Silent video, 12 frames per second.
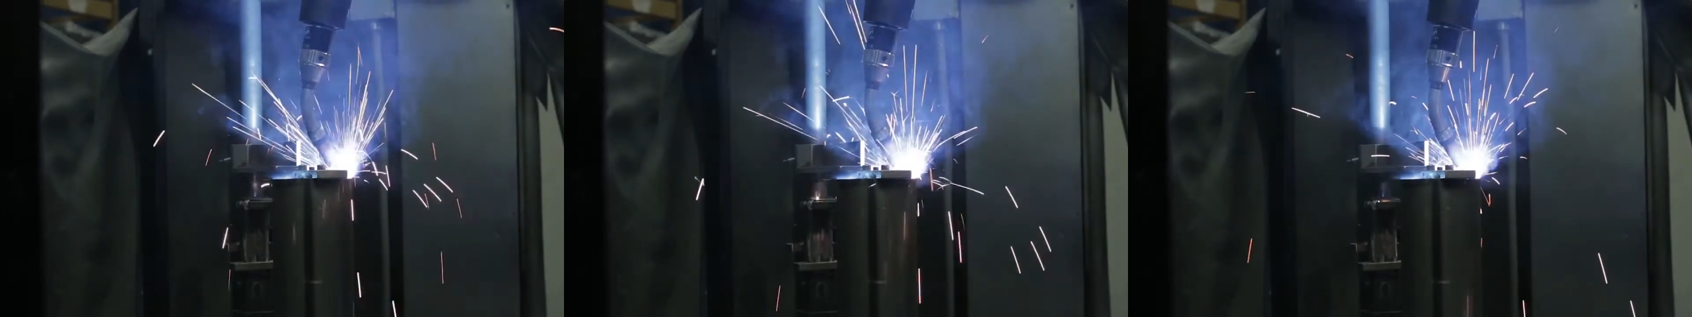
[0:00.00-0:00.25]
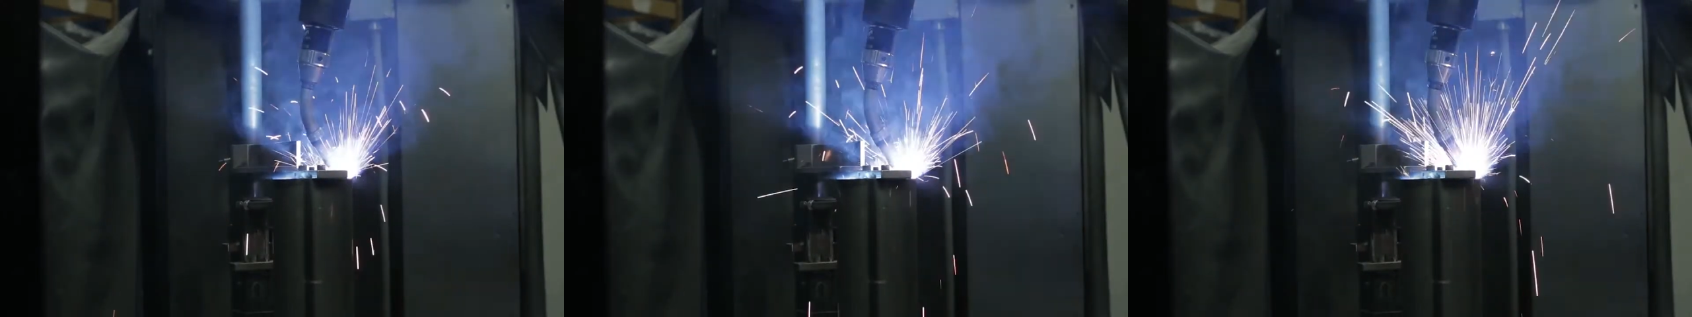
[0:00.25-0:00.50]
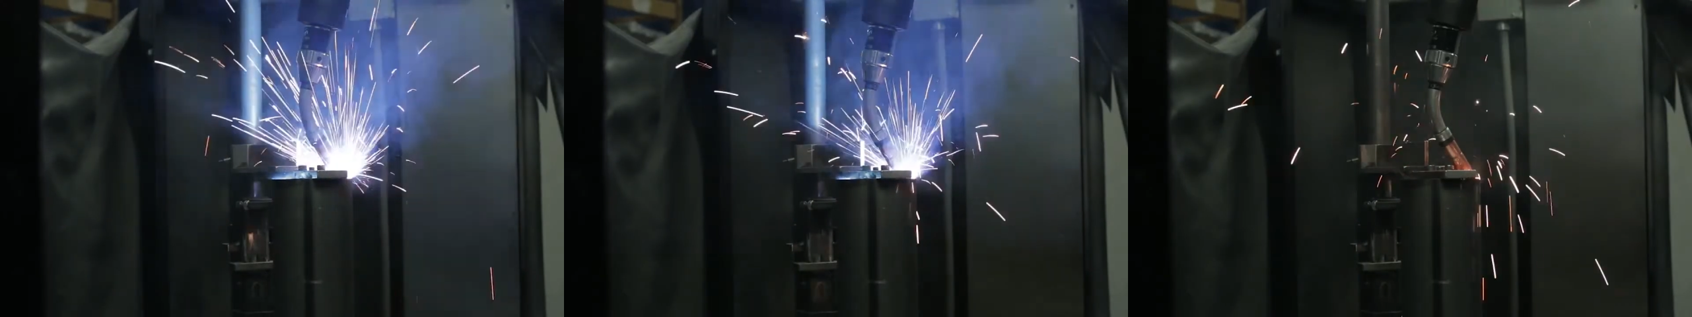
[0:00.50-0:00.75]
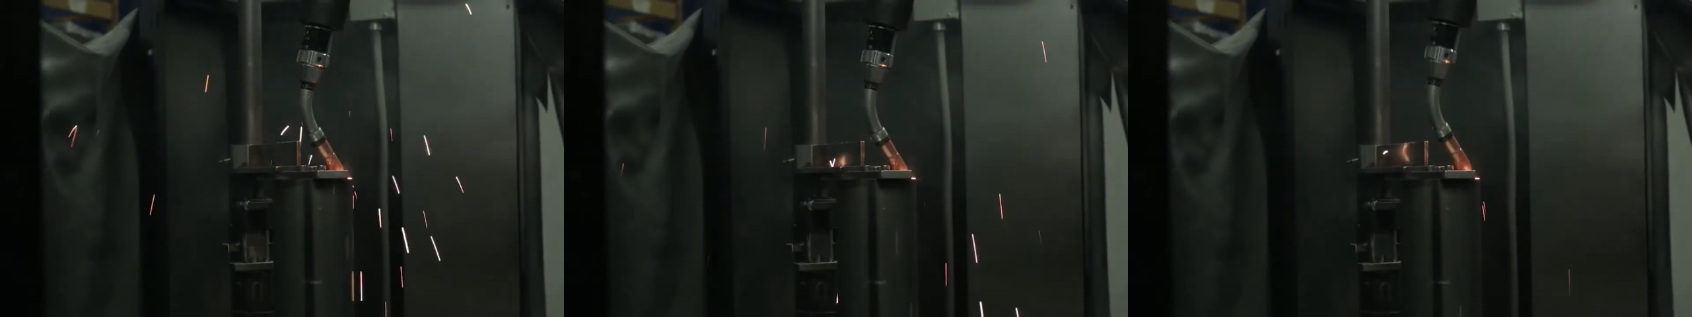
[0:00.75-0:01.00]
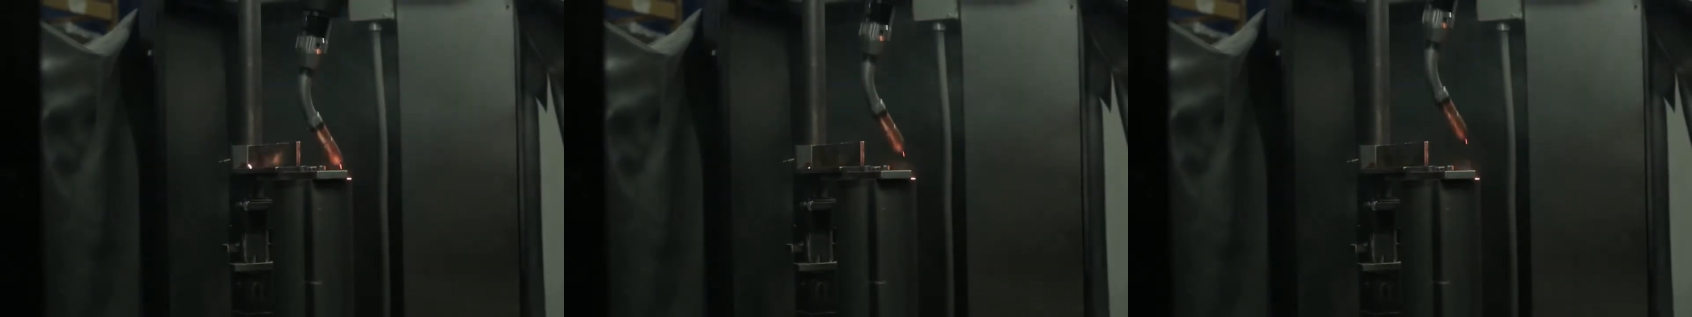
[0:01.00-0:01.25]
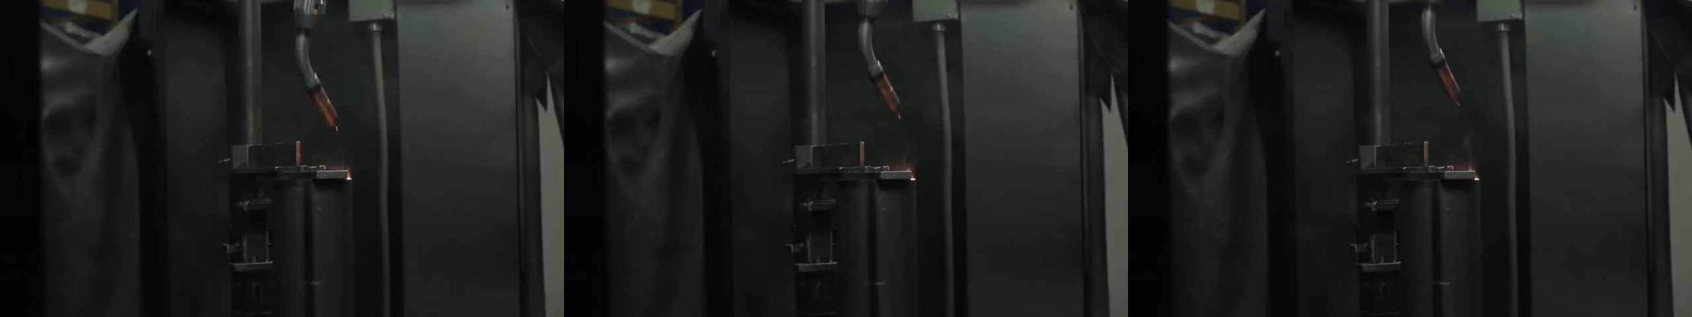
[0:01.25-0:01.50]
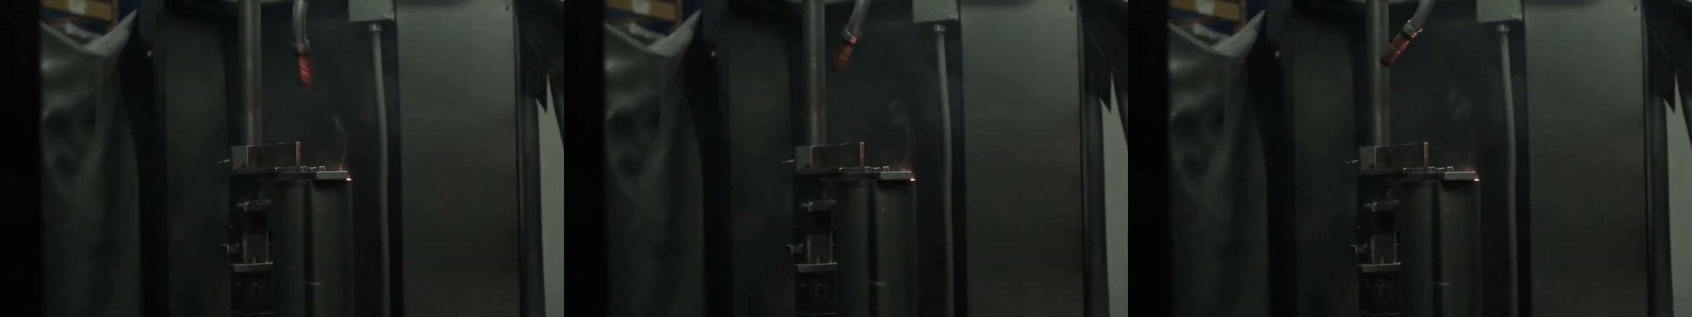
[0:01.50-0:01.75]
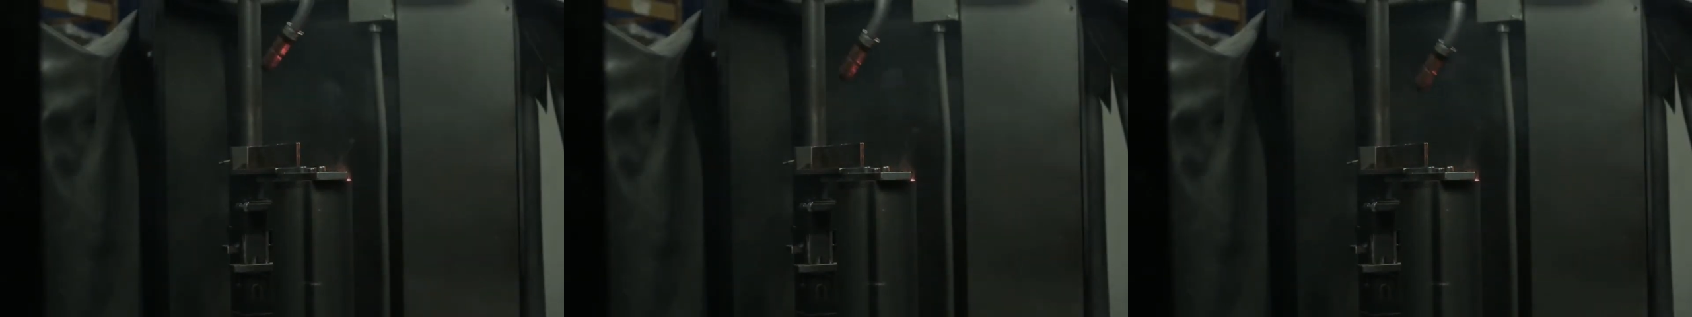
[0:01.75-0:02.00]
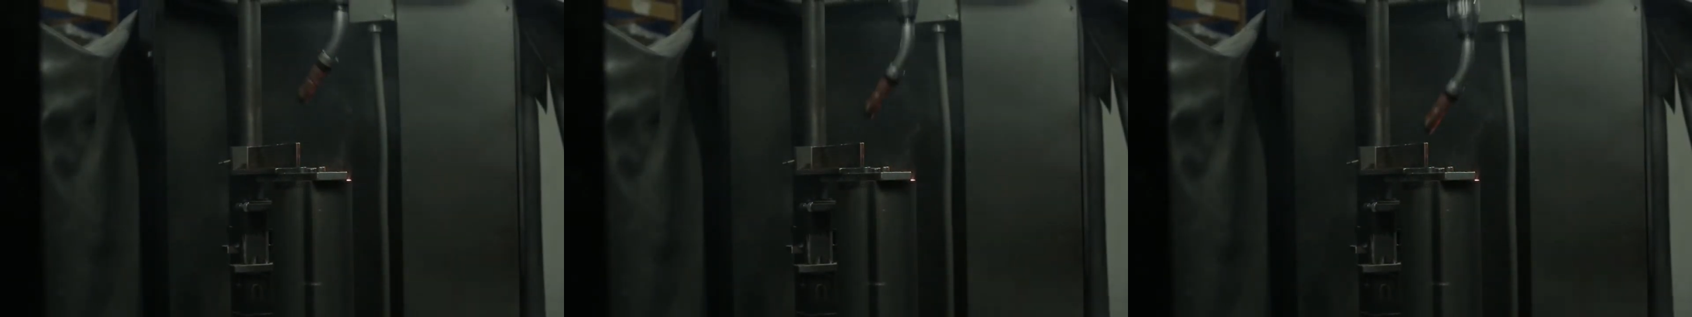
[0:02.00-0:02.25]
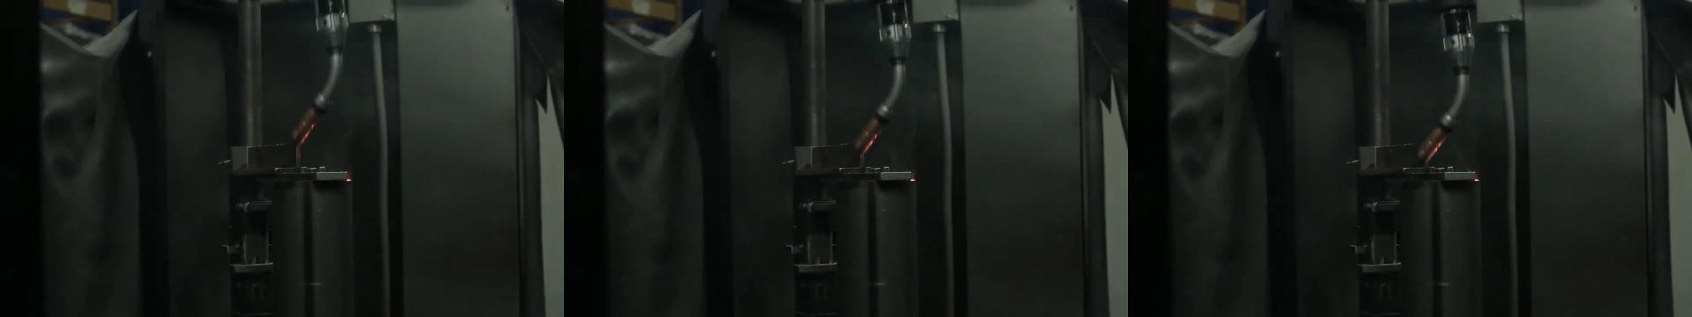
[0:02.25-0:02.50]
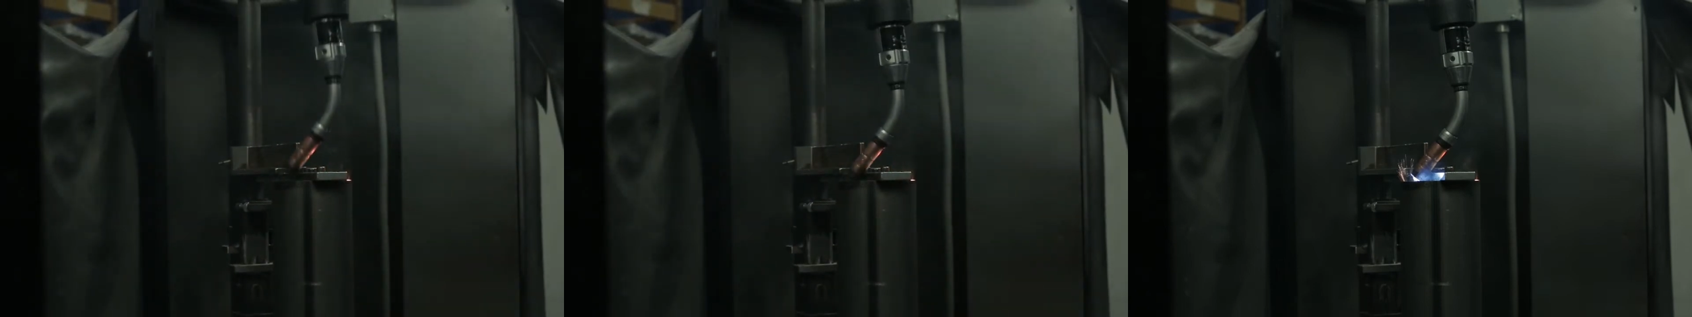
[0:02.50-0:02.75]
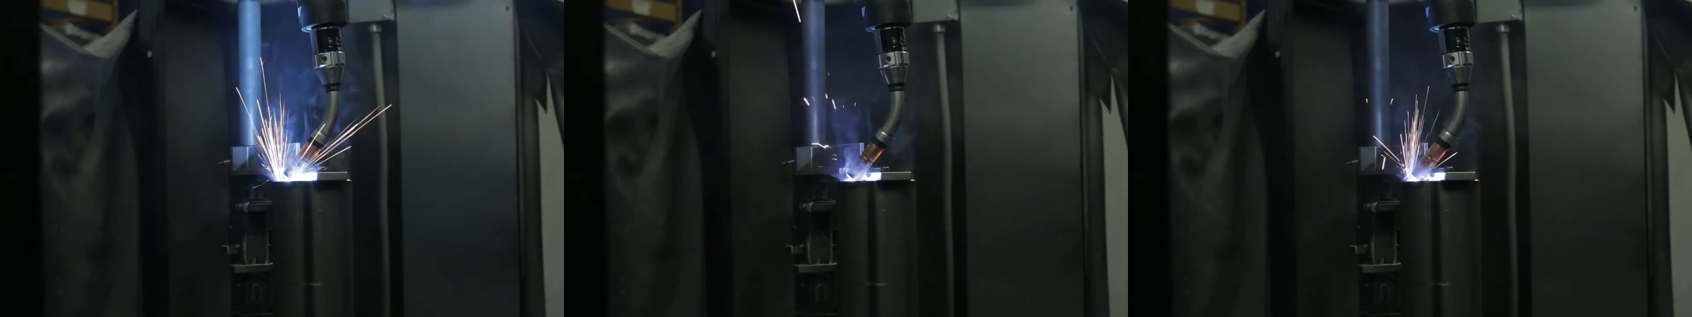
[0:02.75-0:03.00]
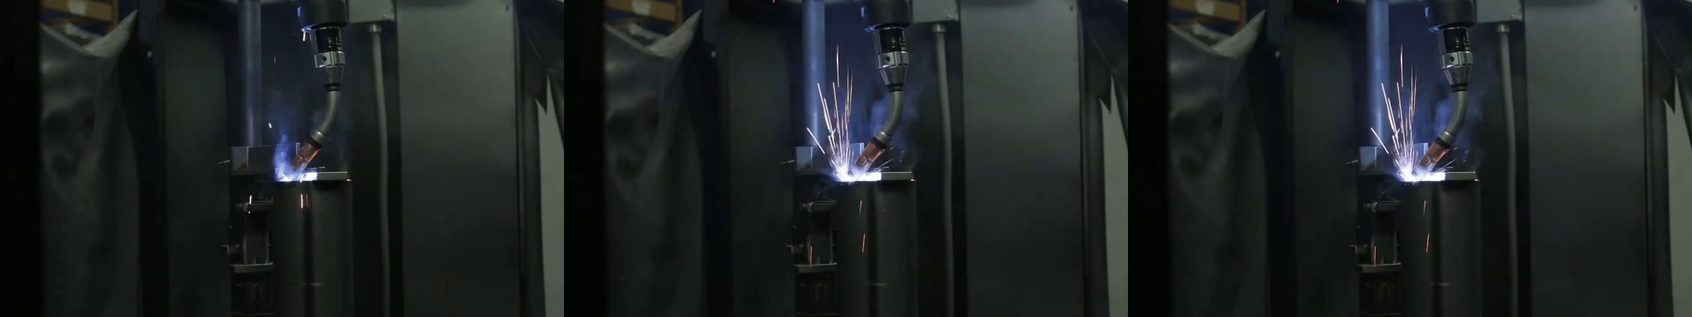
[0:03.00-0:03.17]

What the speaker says: (no speaker visible)